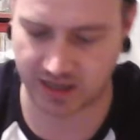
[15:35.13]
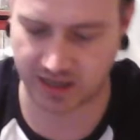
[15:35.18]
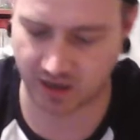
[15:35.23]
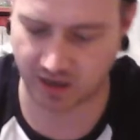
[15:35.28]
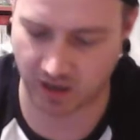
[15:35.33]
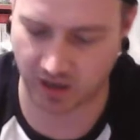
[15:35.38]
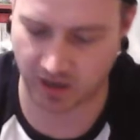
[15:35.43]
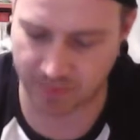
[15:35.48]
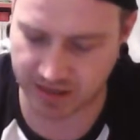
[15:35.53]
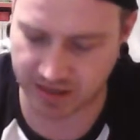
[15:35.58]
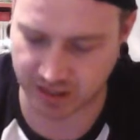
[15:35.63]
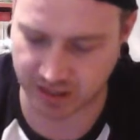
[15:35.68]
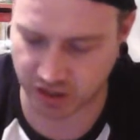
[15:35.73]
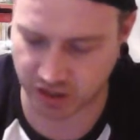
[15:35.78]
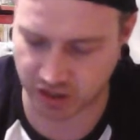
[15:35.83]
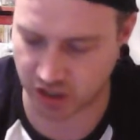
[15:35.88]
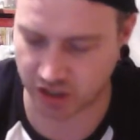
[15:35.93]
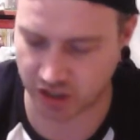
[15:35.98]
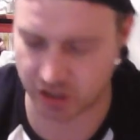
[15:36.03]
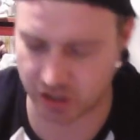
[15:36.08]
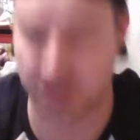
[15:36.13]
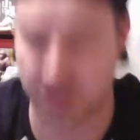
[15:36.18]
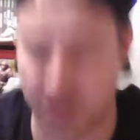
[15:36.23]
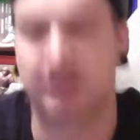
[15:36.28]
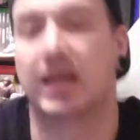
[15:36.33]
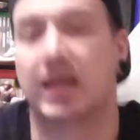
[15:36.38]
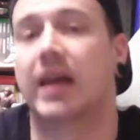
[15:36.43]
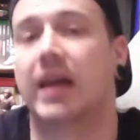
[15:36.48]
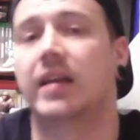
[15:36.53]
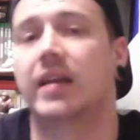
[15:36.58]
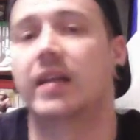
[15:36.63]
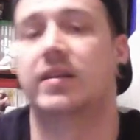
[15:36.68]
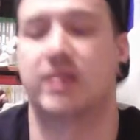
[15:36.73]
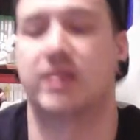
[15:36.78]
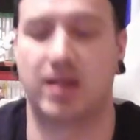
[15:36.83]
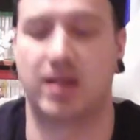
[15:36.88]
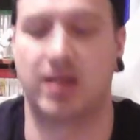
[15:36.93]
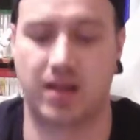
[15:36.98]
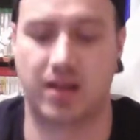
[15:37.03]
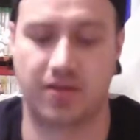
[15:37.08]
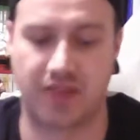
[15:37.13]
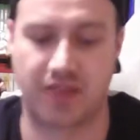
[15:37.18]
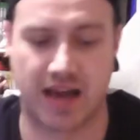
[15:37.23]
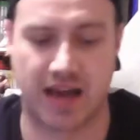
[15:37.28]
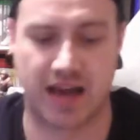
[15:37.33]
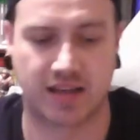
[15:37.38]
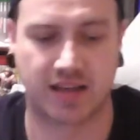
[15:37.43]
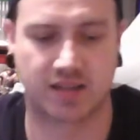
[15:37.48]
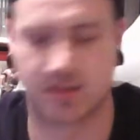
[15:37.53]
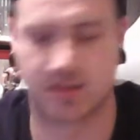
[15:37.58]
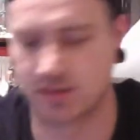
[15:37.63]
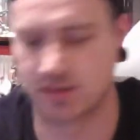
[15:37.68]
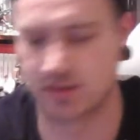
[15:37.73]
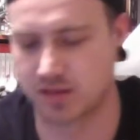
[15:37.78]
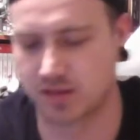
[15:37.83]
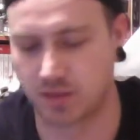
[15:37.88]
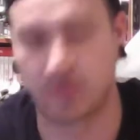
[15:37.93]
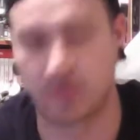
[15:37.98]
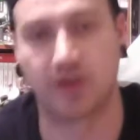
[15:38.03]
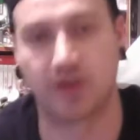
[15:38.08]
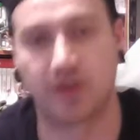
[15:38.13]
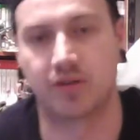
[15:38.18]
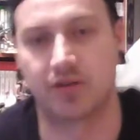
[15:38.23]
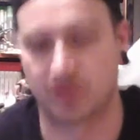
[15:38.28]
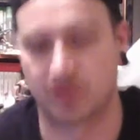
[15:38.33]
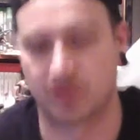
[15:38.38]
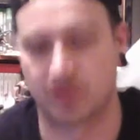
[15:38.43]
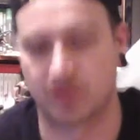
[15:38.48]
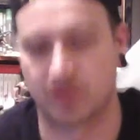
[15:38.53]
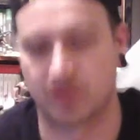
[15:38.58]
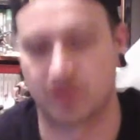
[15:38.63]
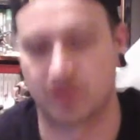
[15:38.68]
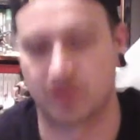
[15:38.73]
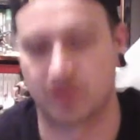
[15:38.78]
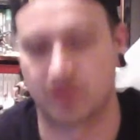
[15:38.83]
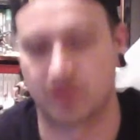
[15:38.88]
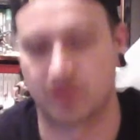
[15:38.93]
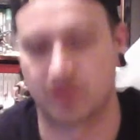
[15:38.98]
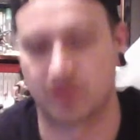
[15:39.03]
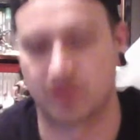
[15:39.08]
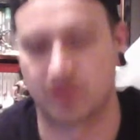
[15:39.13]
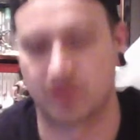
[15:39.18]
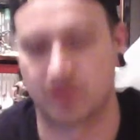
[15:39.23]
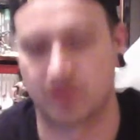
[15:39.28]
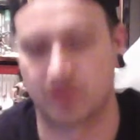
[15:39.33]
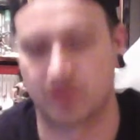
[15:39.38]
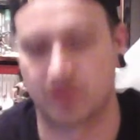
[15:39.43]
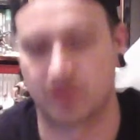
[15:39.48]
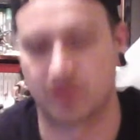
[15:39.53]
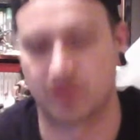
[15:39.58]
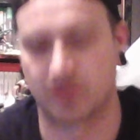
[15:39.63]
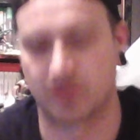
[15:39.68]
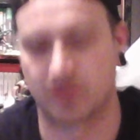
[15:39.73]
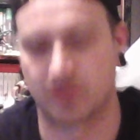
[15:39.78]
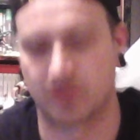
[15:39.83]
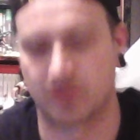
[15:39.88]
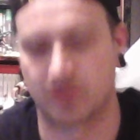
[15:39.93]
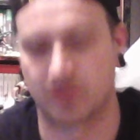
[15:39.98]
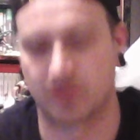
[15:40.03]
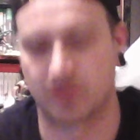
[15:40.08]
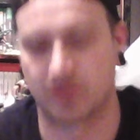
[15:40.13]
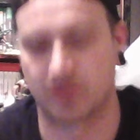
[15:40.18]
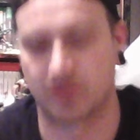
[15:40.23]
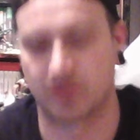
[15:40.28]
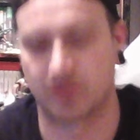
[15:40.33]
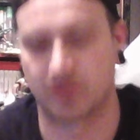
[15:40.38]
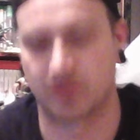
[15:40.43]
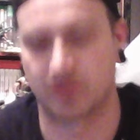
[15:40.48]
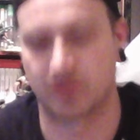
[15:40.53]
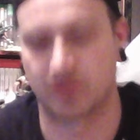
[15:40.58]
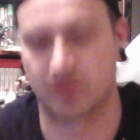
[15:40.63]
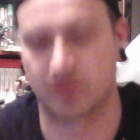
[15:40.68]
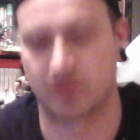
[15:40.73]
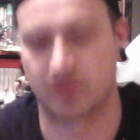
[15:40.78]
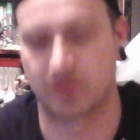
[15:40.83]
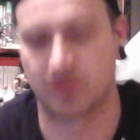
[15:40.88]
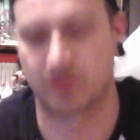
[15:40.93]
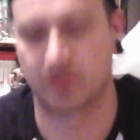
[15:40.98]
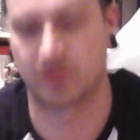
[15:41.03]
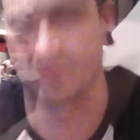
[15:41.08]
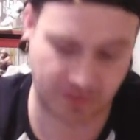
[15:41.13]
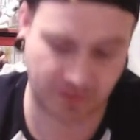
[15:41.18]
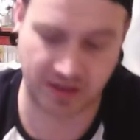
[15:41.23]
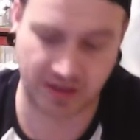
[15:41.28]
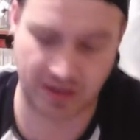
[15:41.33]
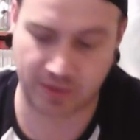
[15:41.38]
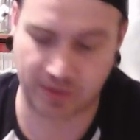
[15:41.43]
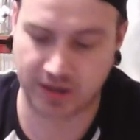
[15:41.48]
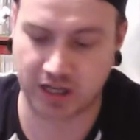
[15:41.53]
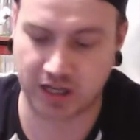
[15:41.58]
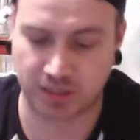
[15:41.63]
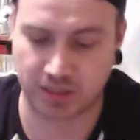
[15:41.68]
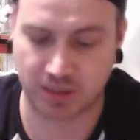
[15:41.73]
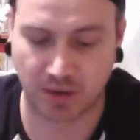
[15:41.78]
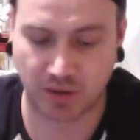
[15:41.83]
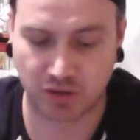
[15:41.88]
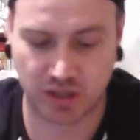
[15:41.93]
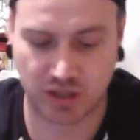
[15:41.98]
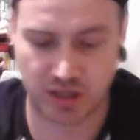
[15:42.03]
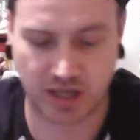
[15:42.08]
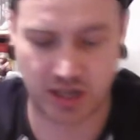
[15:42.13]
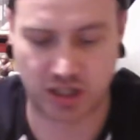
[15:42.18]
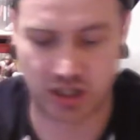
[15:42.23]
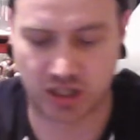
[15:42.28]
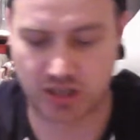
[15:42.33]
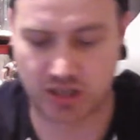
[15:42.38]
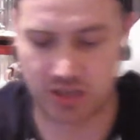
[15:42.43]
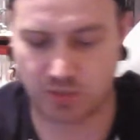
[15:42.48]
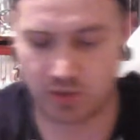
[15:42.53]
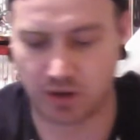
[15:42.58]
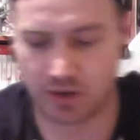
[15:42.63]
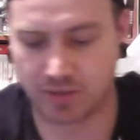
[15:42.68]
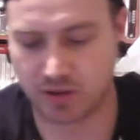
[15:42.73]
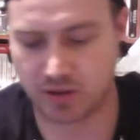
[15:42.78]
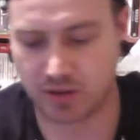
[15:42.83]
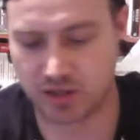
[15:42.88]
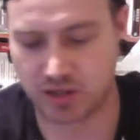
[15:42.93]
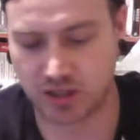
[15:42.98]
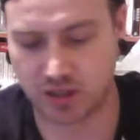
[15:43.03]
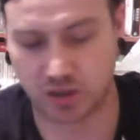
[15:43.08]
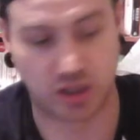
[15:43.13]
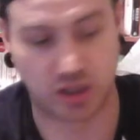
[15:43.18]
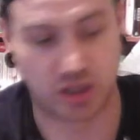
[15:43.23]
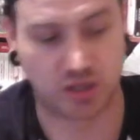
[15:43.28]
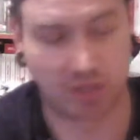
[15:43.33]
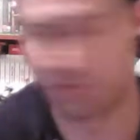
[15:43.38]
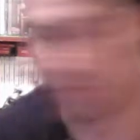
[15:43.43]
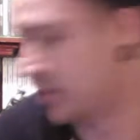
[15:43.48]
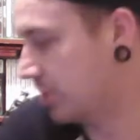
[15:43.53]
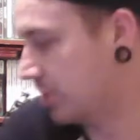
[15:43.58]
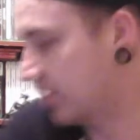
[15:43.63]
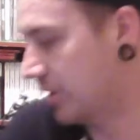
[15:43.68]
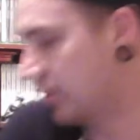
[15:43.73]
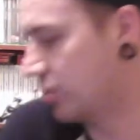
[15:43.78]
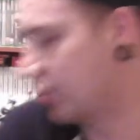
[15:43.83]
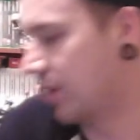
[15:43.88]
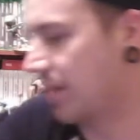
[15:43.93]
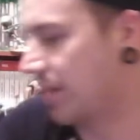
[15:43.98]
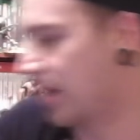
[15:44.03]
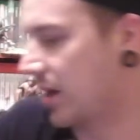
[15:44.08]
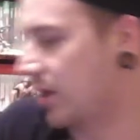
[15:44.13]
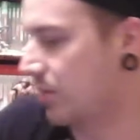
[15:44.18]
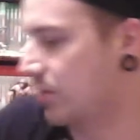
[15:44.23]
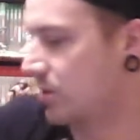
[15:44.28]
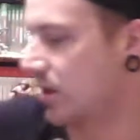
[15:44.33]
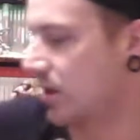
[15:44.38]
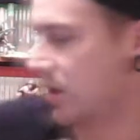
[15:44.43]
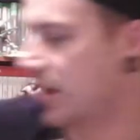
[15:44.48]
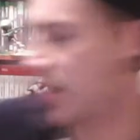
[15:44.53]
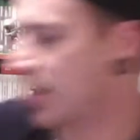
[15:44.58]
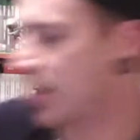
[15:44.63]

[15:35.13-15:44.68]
I messaged her and she said that someone has already messaged. But it turned out that they wanted her to post it and she didn't want to post it, so she messaged me straight back and was like, hey, it's